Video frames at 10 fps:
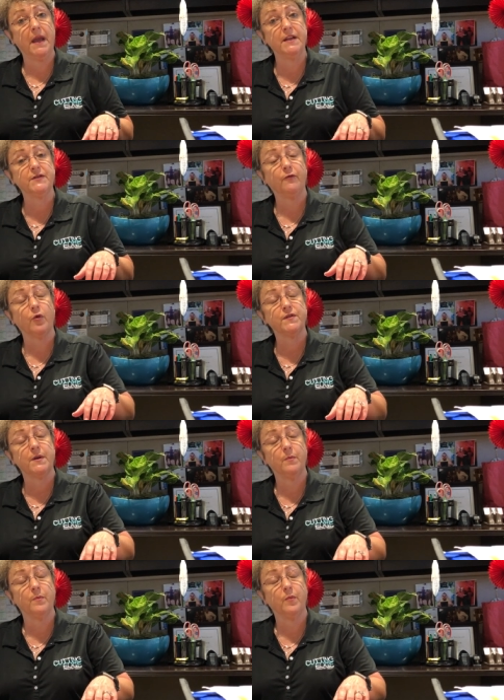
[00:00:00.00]
pays for
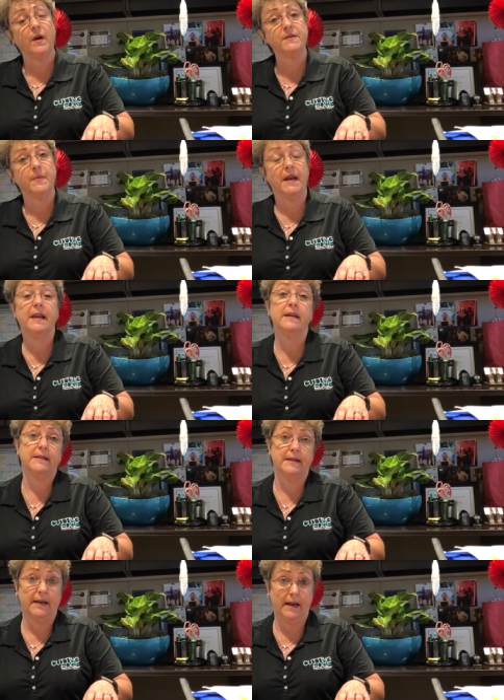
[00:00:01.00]
some respite and
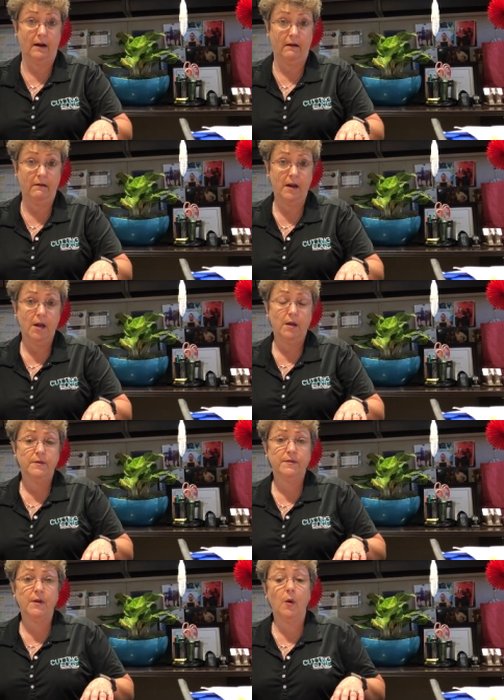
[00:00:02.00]
intended care.
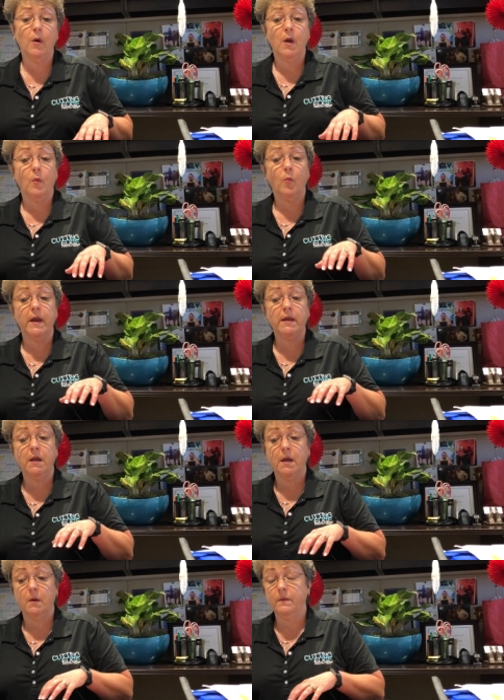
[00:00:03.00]
So
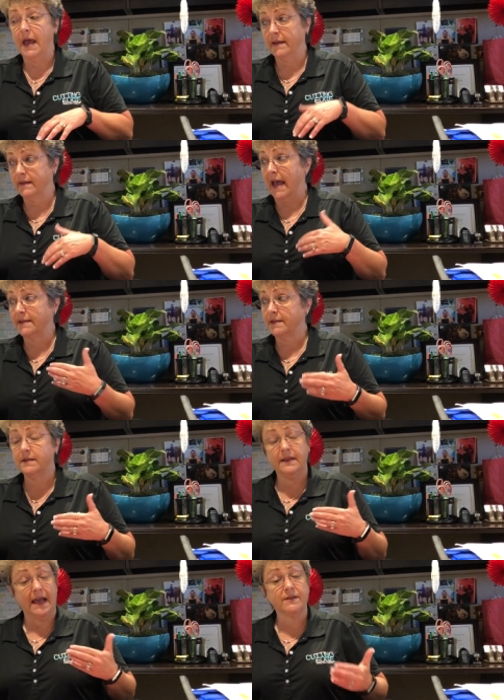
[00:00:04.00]
when that that's
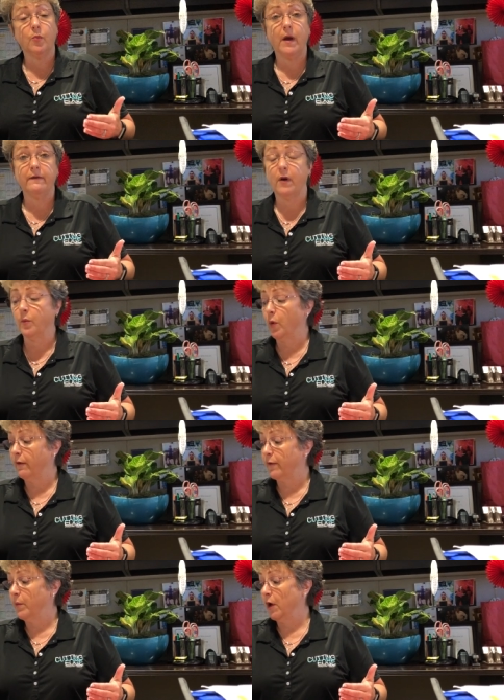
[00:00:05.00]
that's a waiver I'm
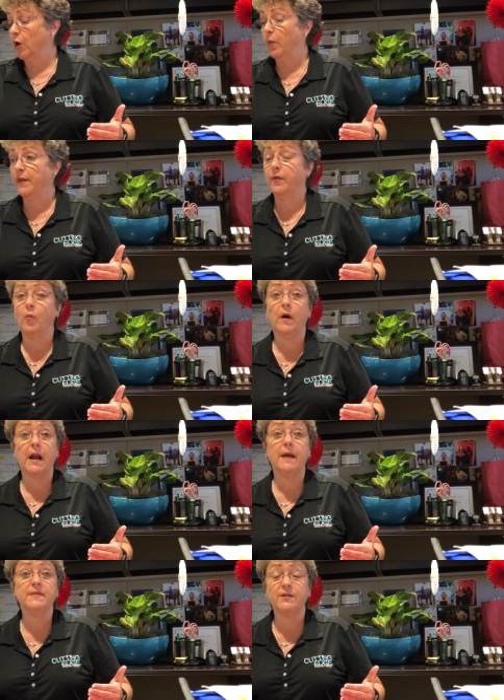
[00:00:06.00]
real familiar with. The one
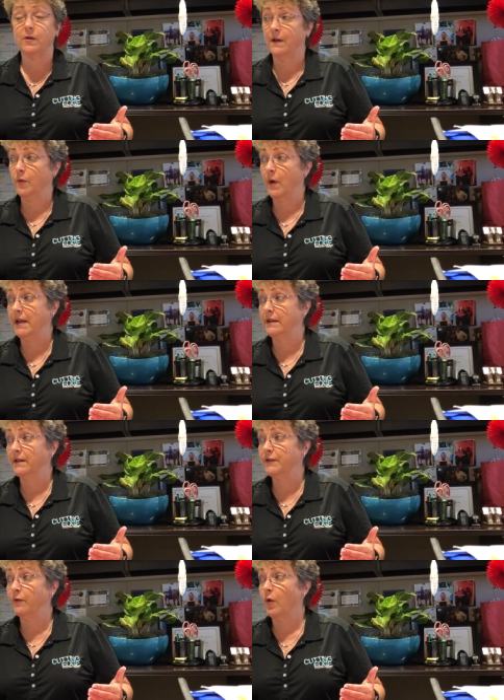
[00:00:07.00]
I'm still on the waiting
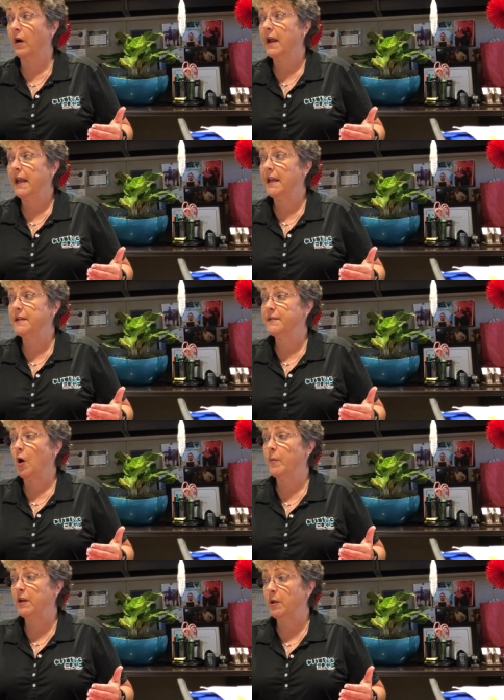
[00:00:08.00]
list for is
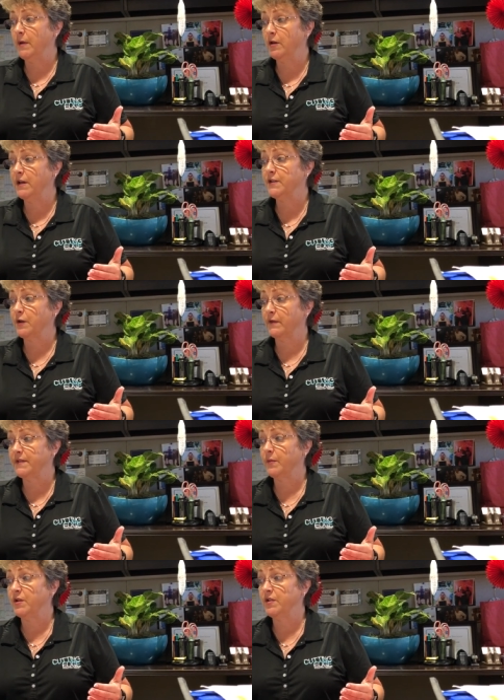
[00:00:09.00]
Home and Community
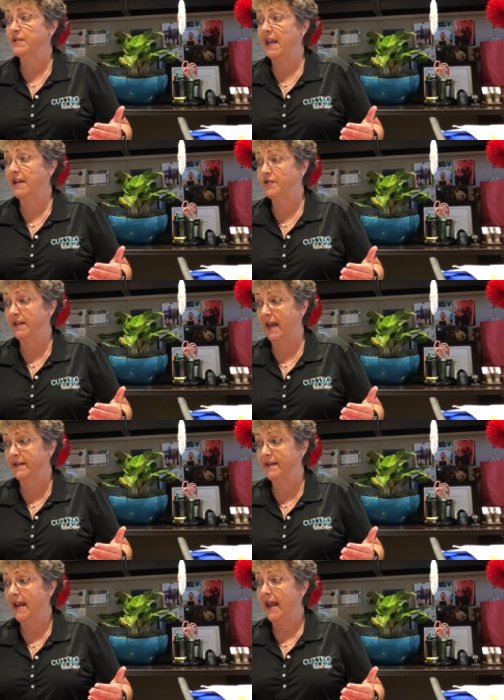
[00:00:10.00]
Service, which is HCS,